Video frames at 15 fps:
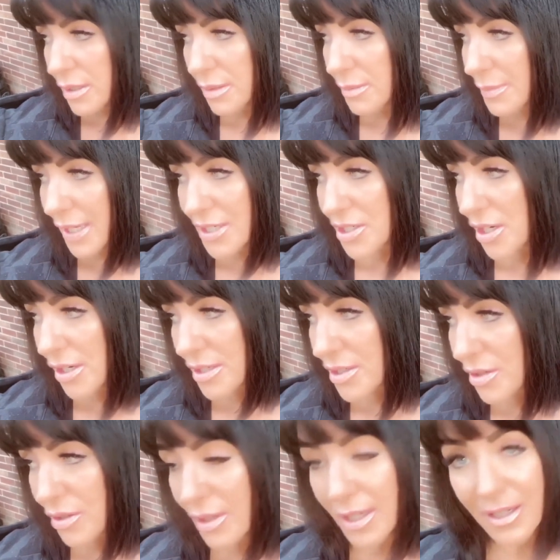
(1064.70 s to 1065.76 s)
My
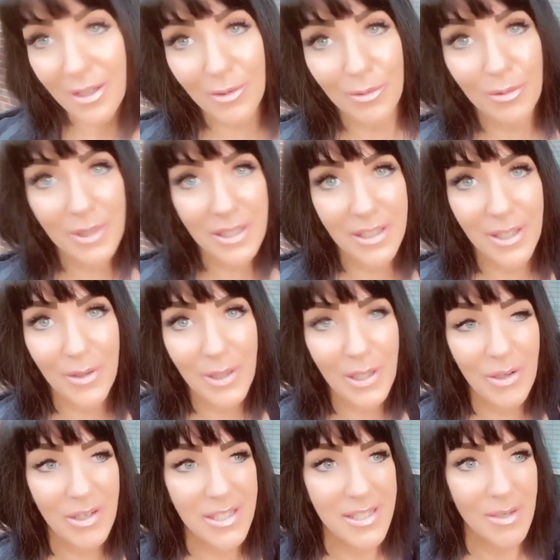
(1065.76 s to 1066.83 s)
dogs are like really going
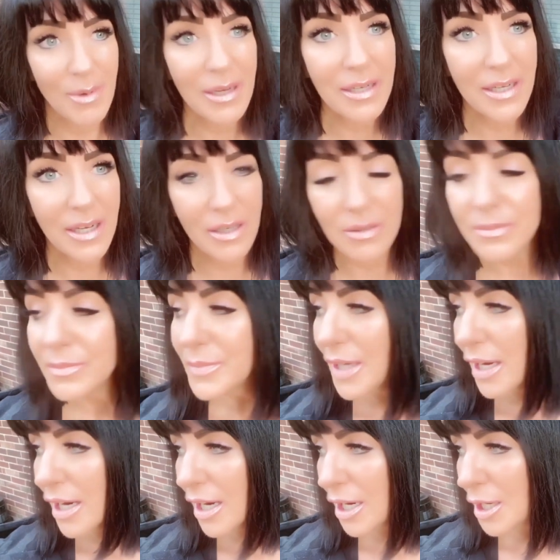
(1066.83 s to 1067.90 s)
crazy right now.
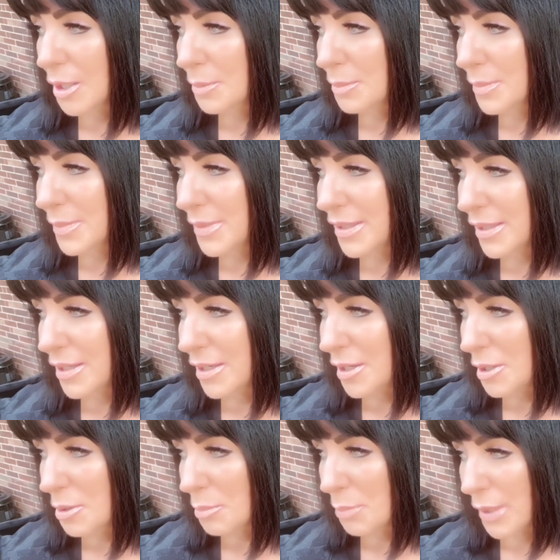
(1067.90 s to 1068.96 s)
Um,
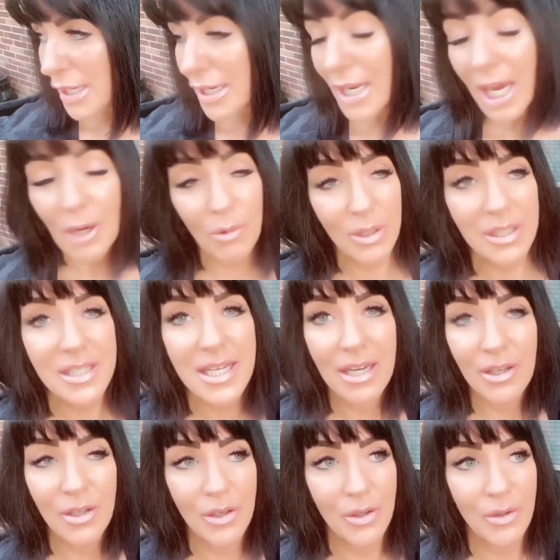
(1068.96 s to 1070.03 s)
but I will
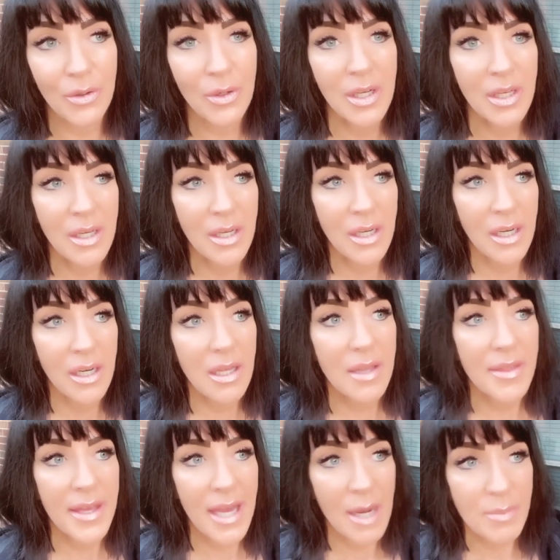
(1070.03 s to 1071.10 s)
tell you,
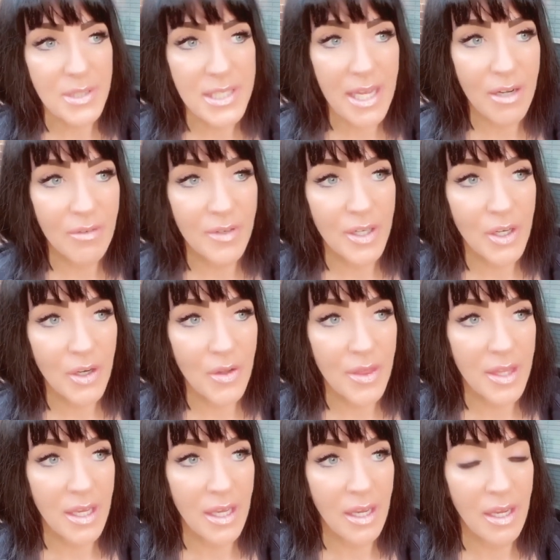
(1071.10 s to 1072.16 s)
the apple cider vinegar
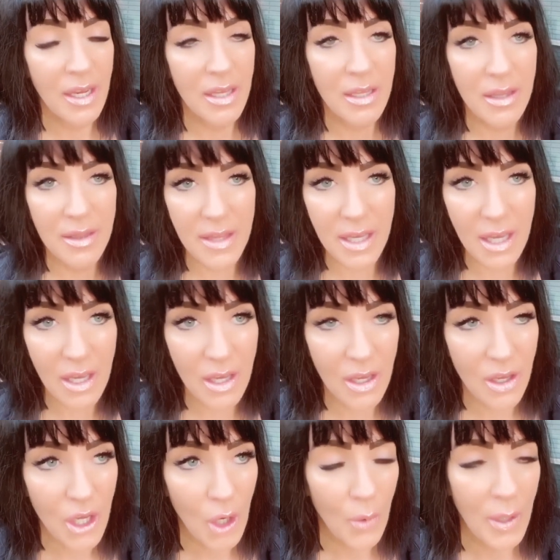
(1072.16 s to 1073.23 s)
thing,
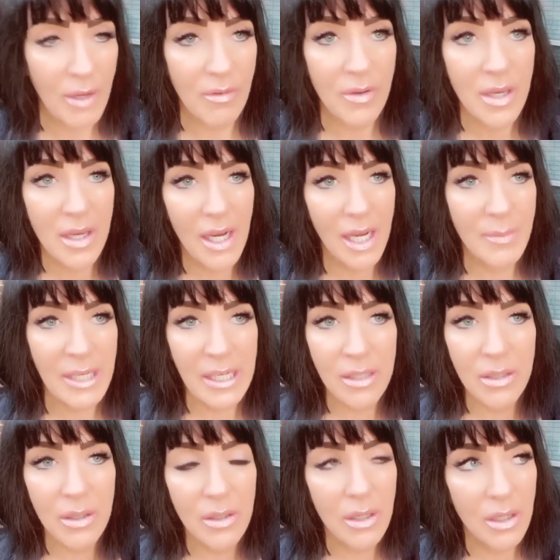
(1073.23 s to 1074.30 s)
the going, I
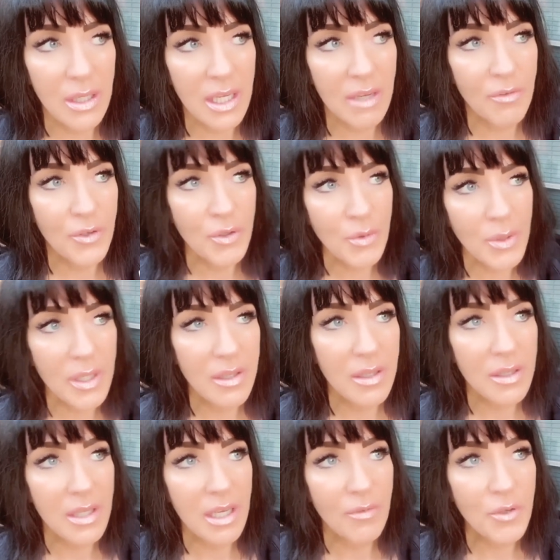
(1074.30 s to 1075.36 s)
mean, if you,
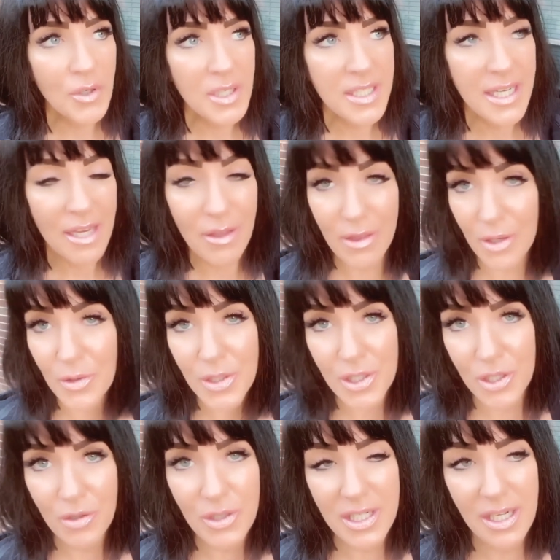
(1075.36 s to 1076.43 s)
if you could take those
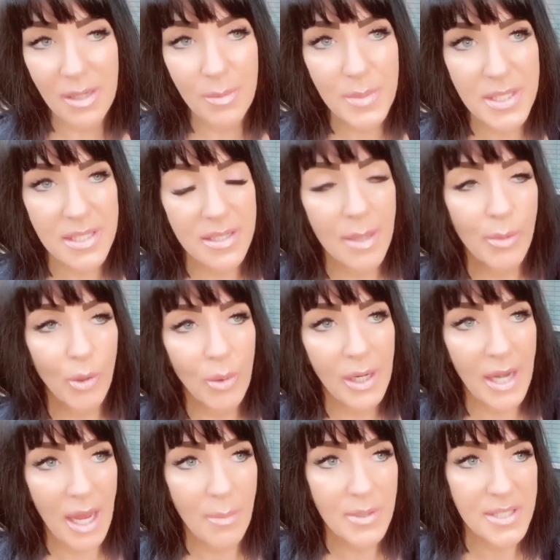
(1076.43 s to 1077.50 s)
two tips, number
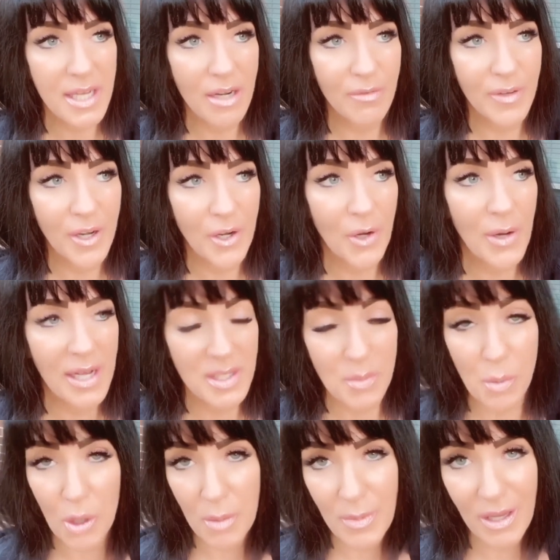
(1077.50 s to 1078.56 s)
one, apple cider vinegar has
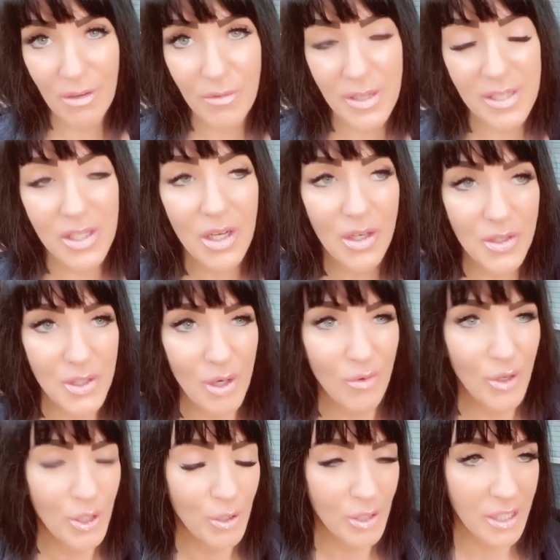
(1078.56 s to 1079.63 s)
more benefits also
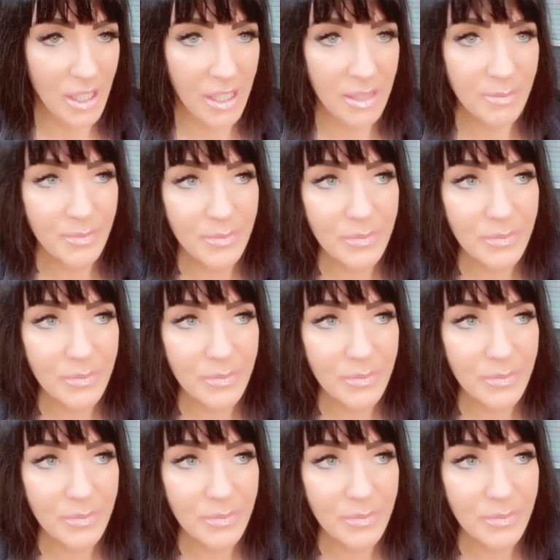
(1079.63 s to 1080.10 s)
for your gut.